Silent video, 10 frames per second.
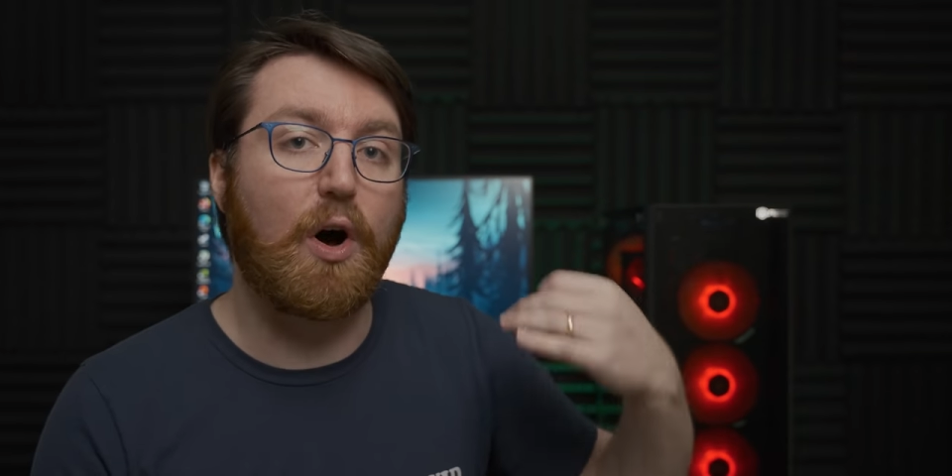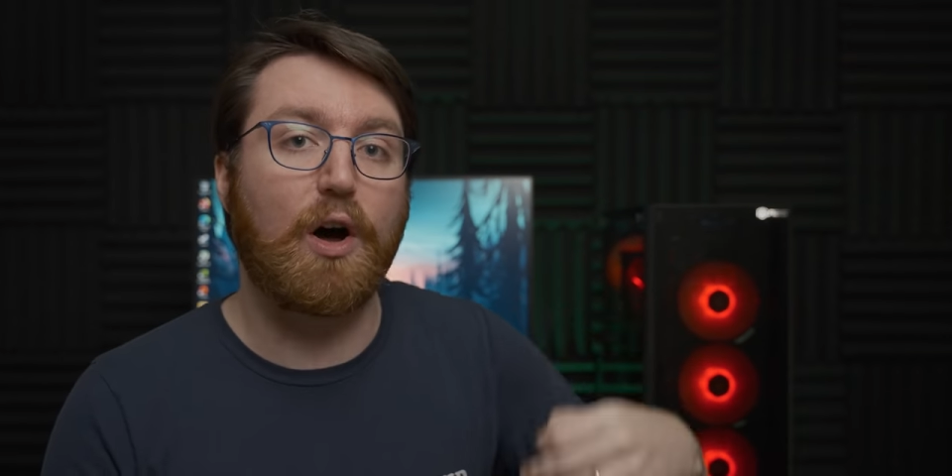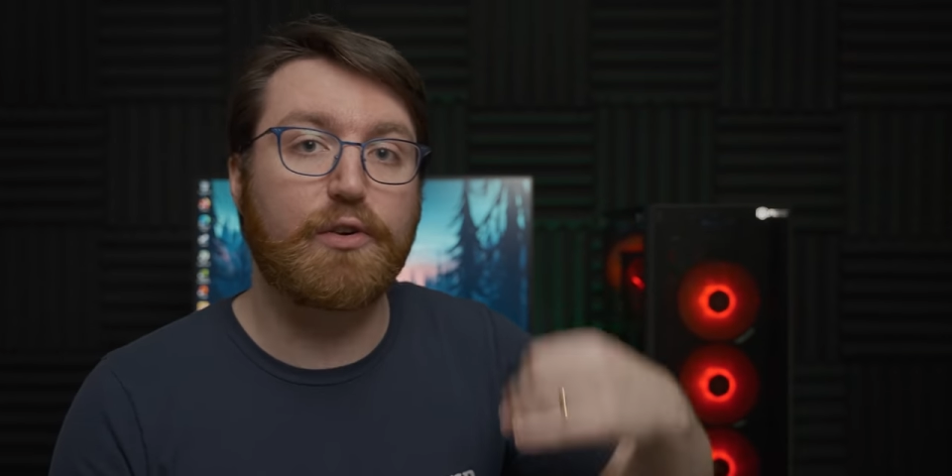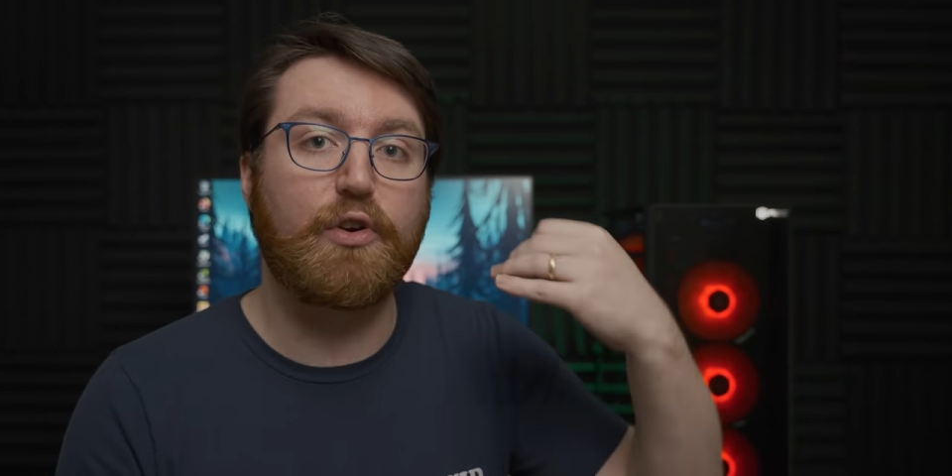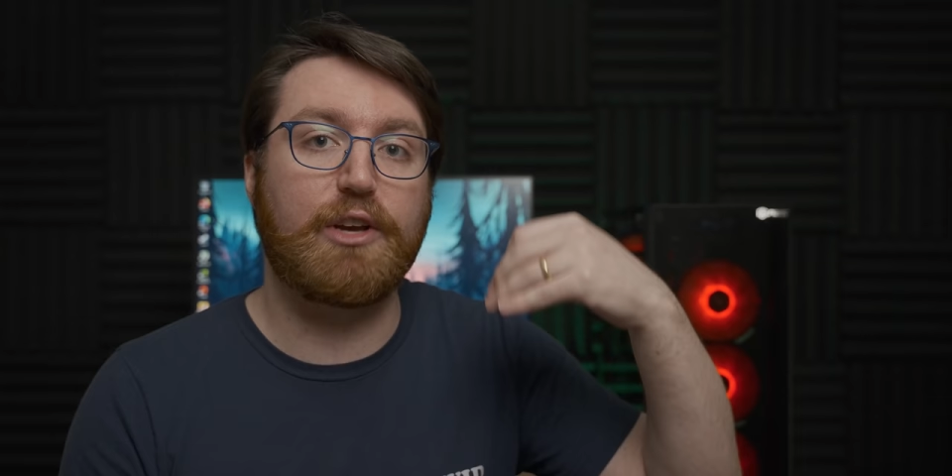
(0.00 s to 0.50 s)

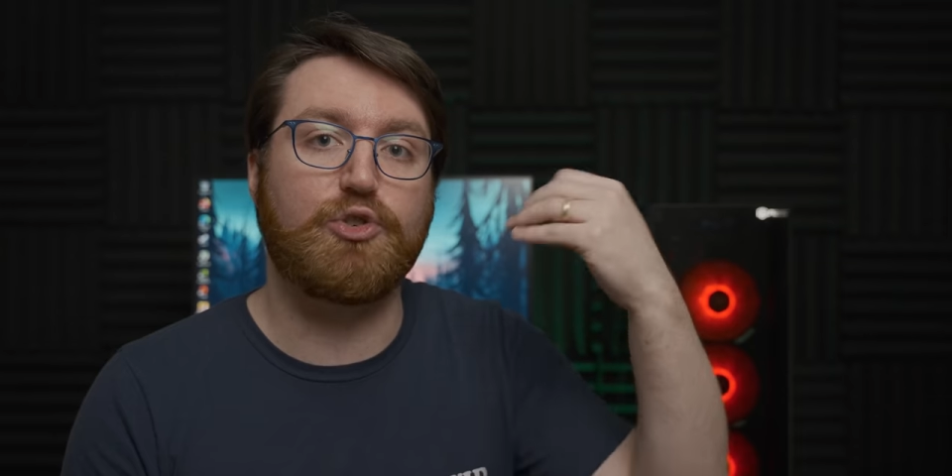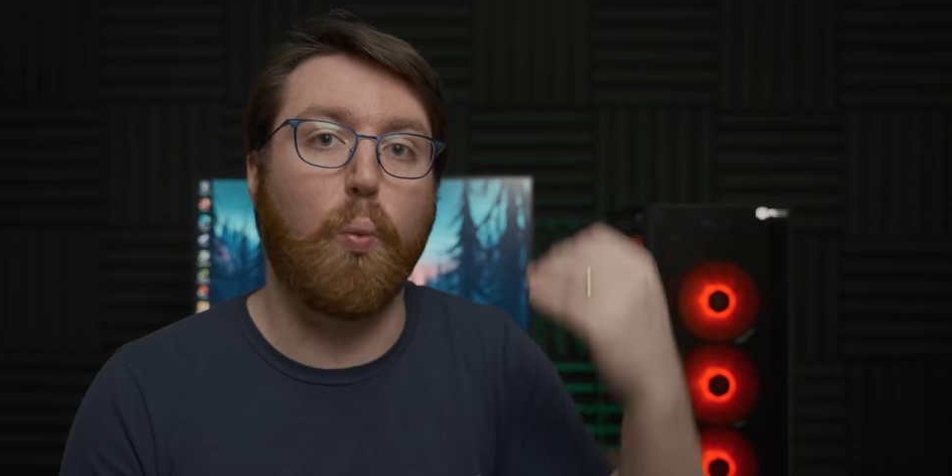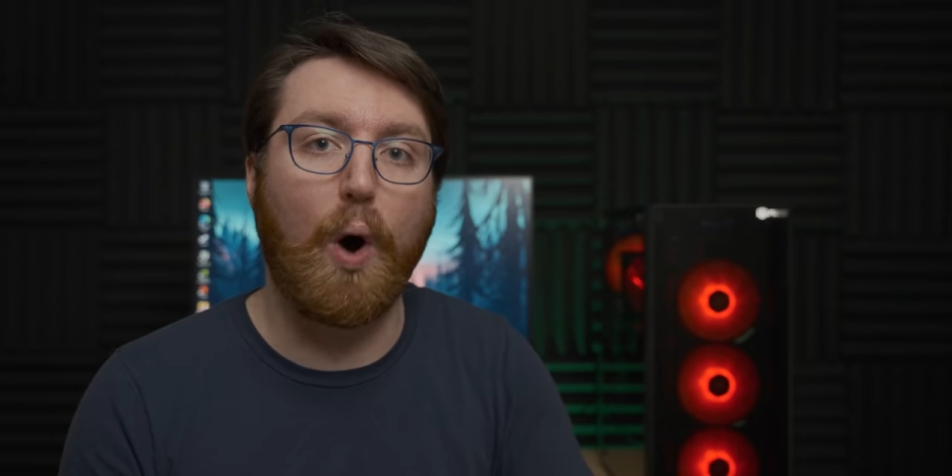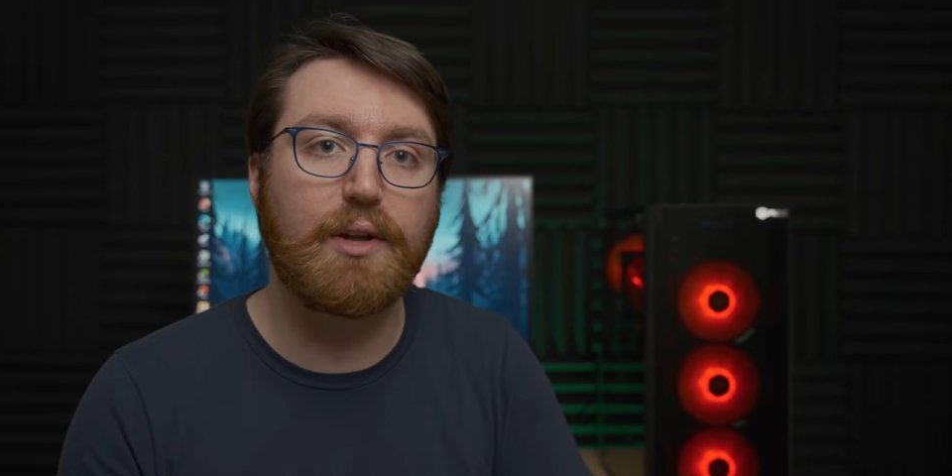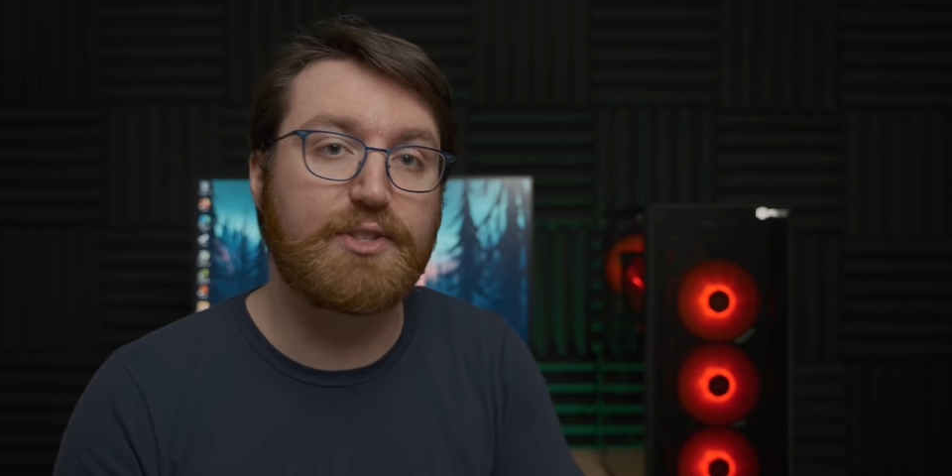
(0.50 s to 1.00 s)
hard crash
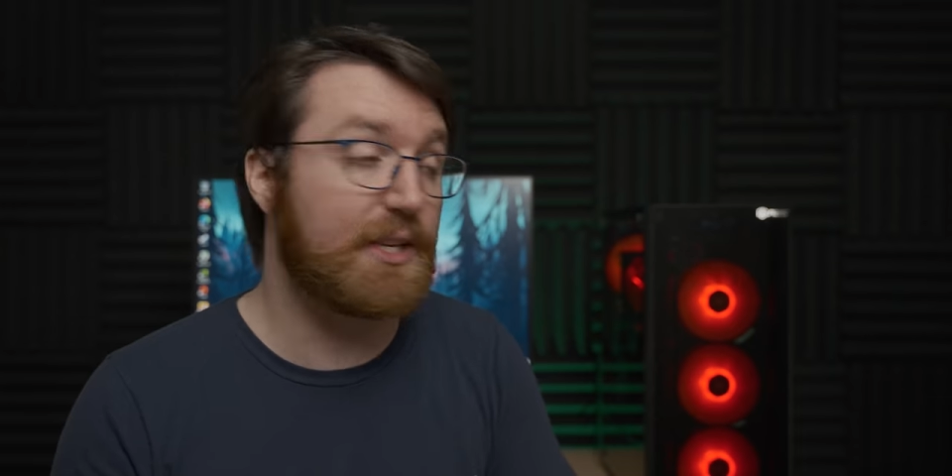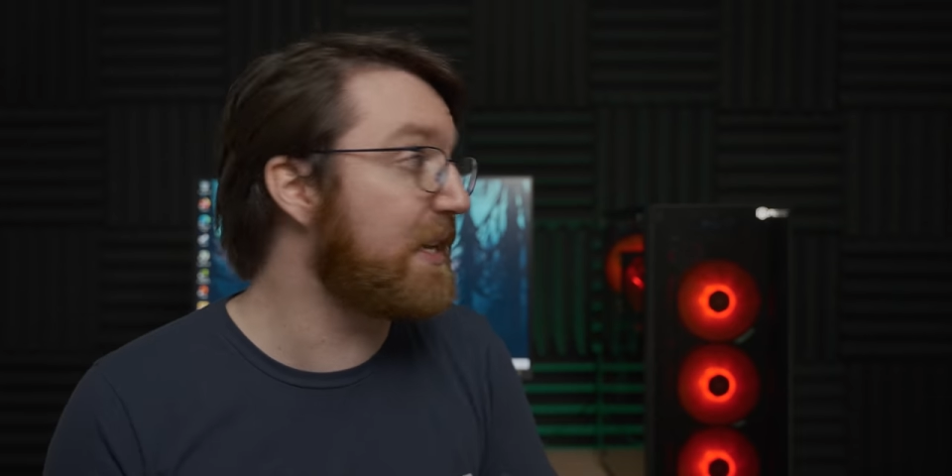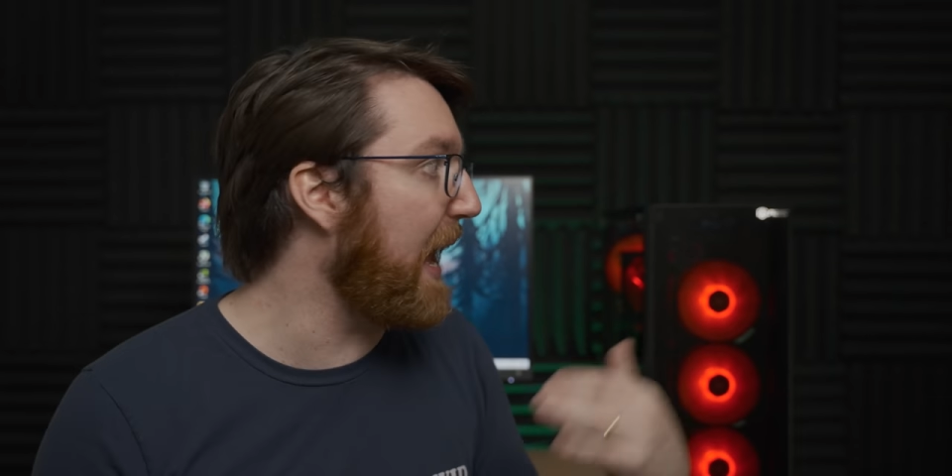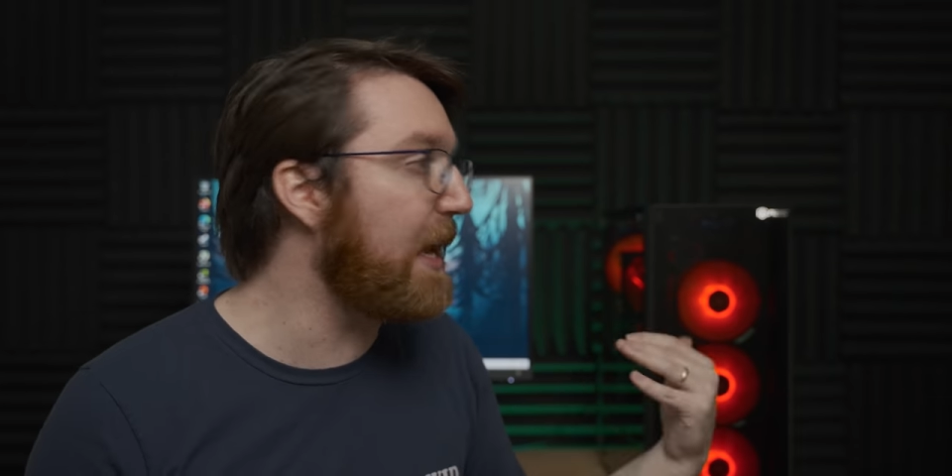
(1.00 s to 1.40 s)
once in